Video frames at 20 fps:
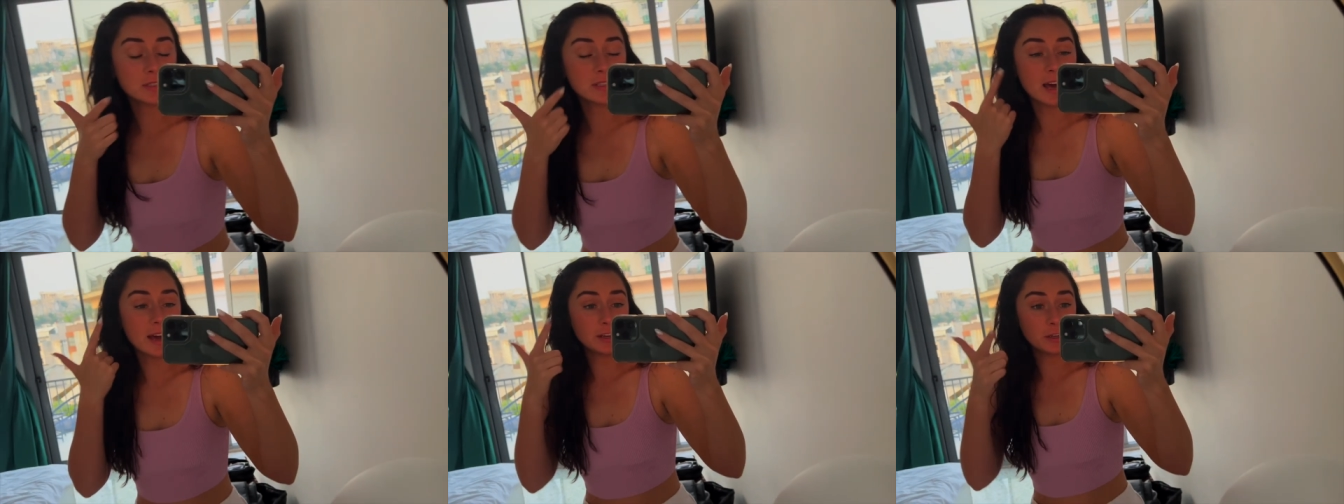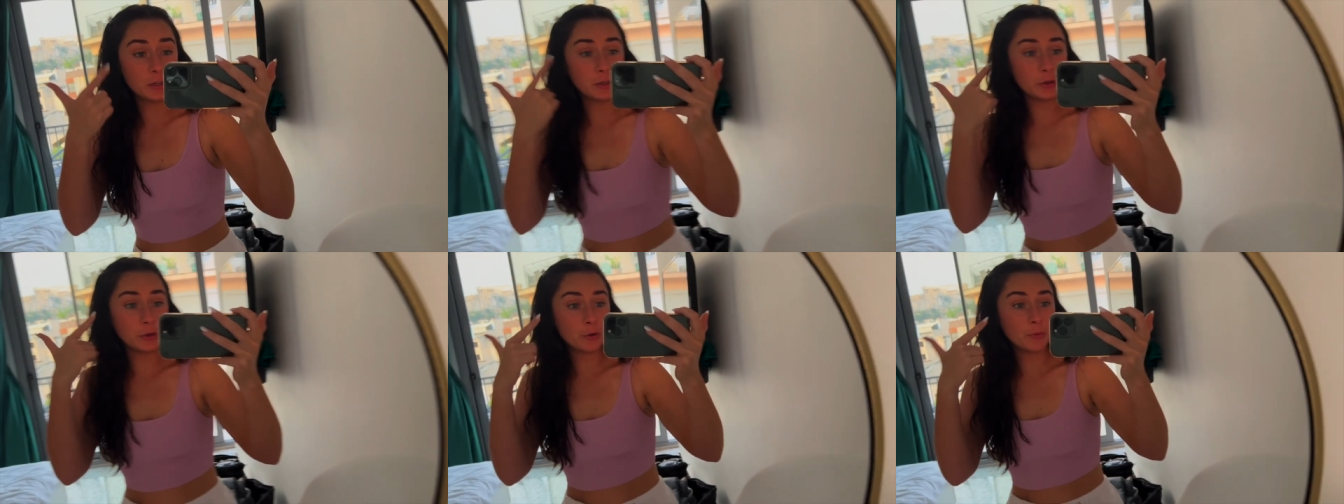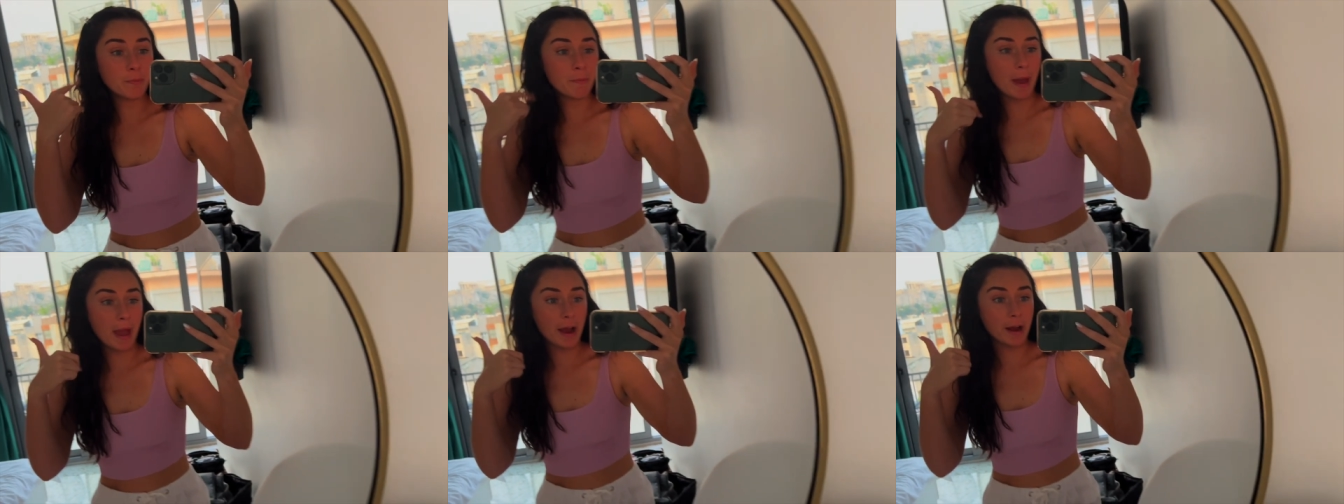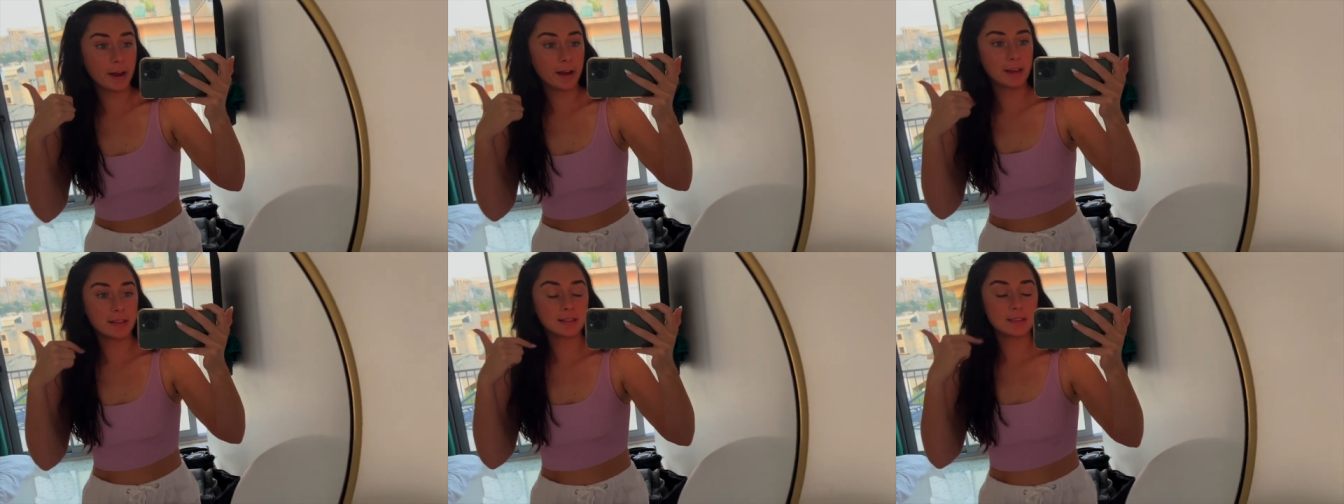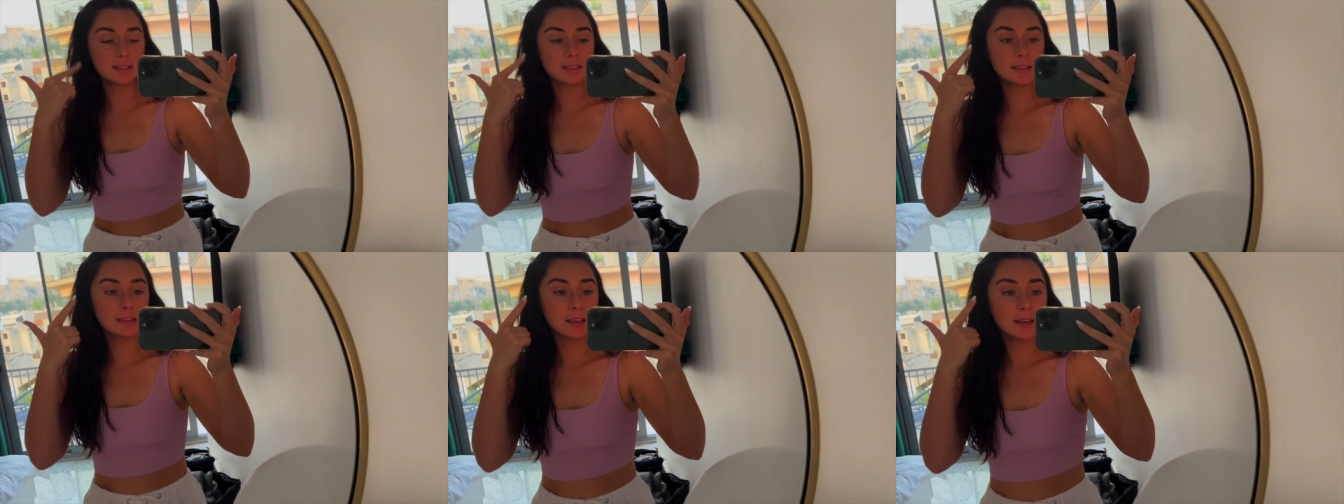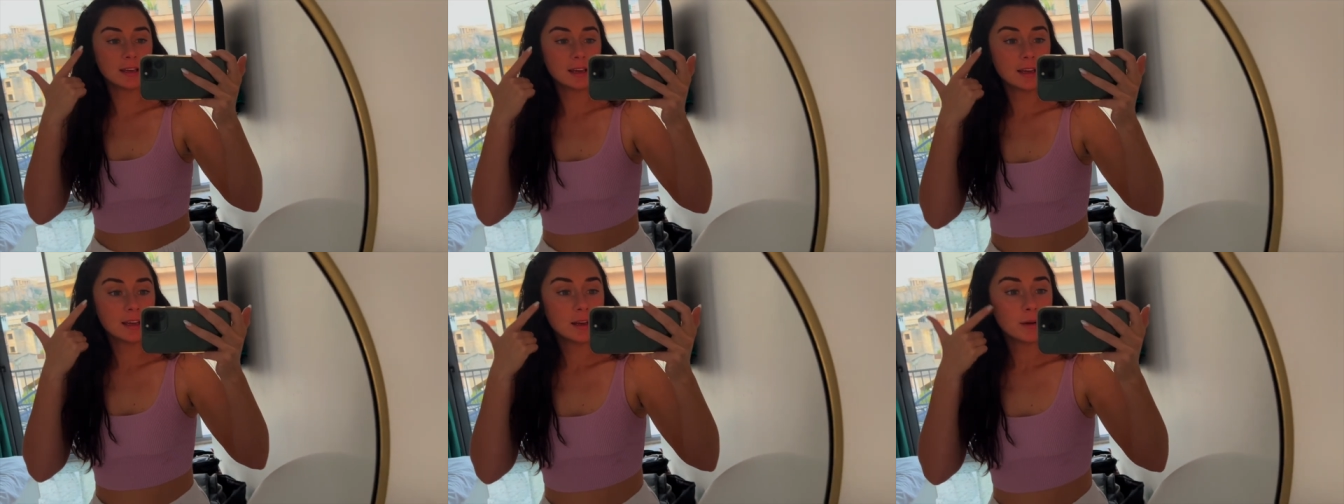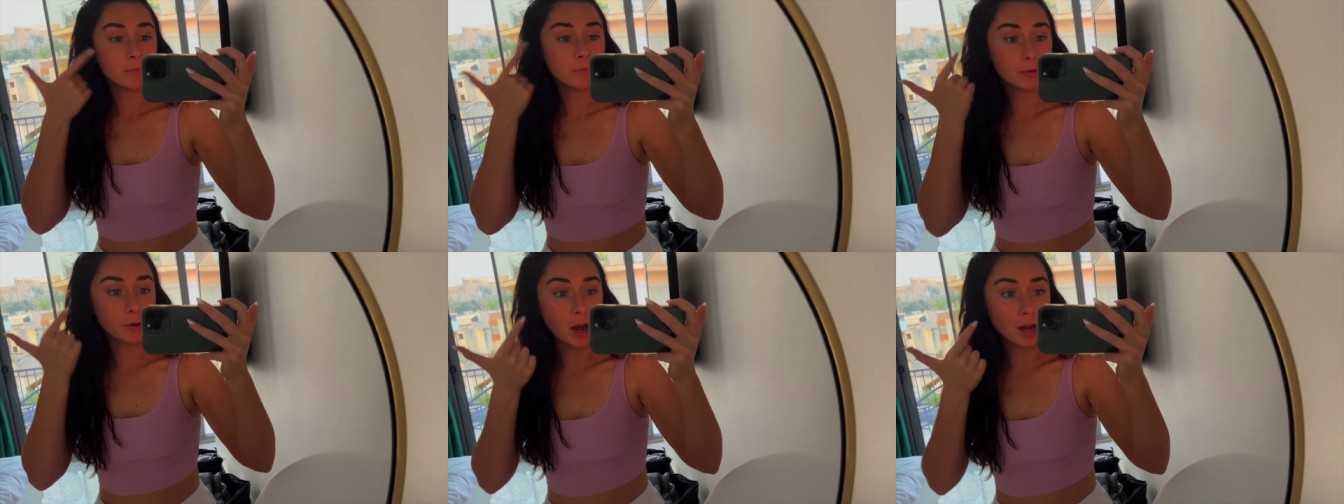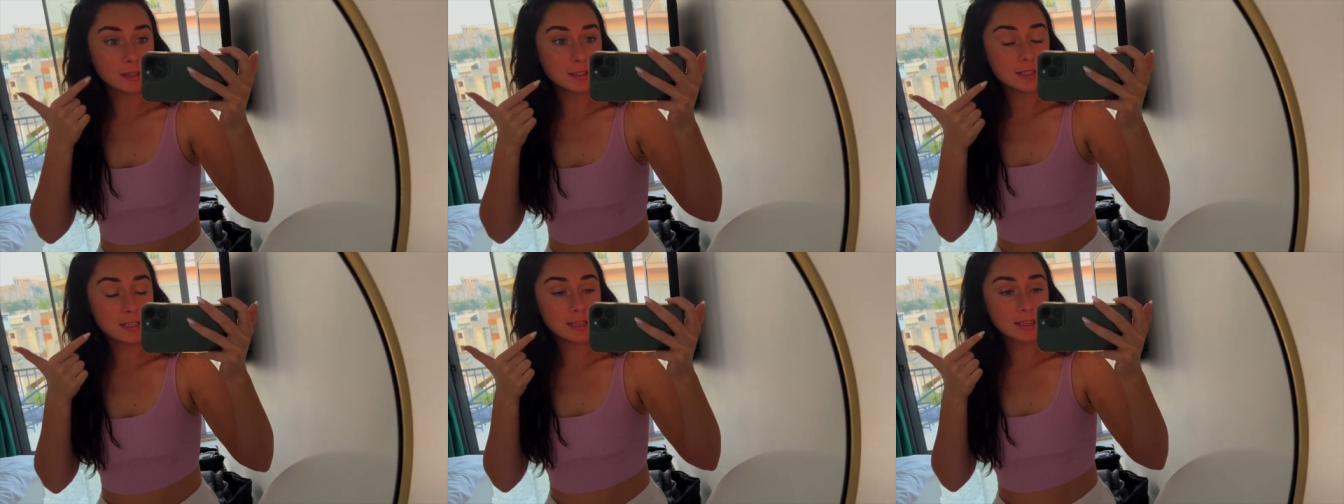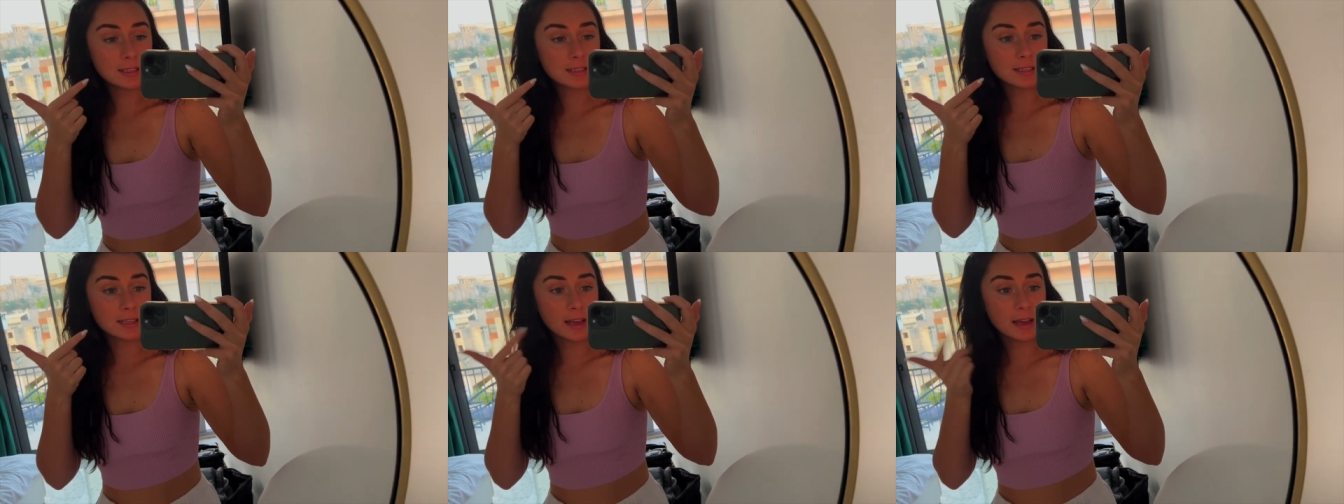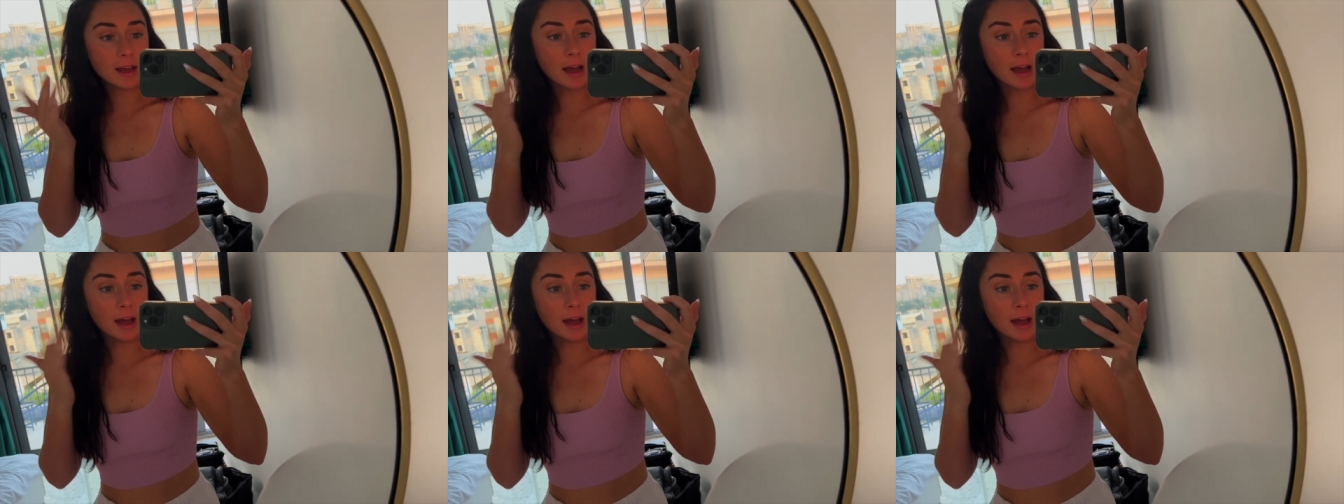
that new Merit bronzing stick.